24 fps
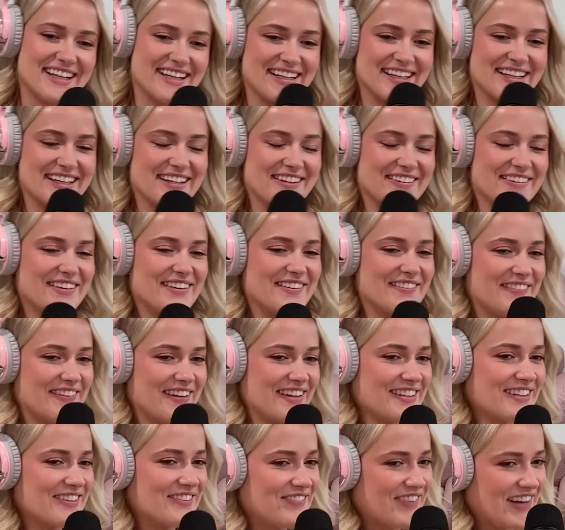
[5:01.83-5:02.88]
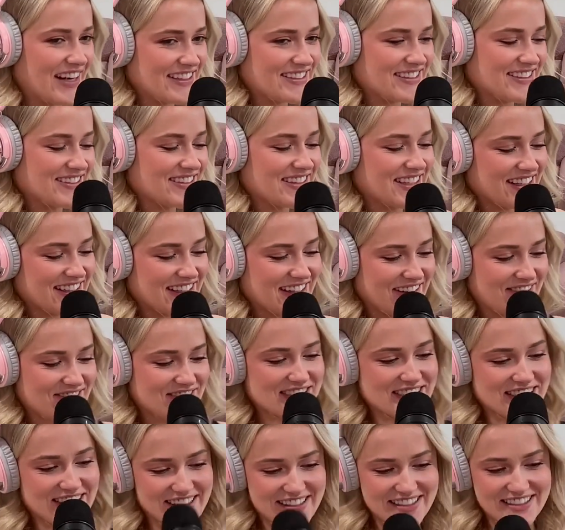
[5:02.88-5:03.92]
Hey, well, welcome back to another
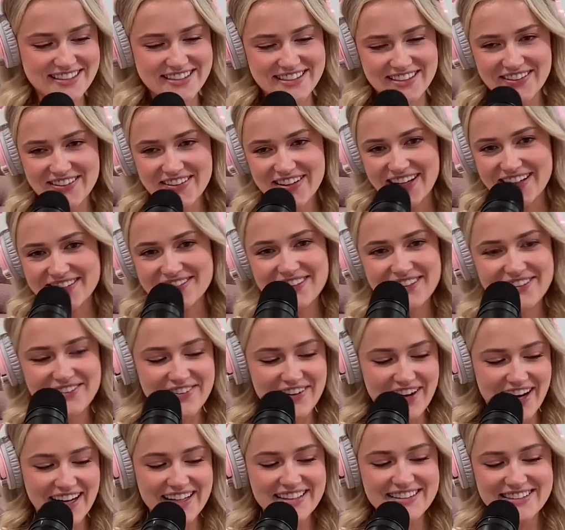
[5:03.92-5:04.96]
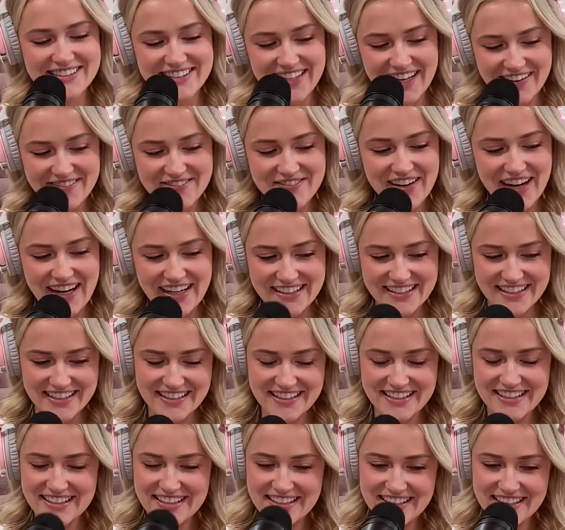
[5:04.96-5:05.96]
episode of So Glad We're Friends. I'm Maggie.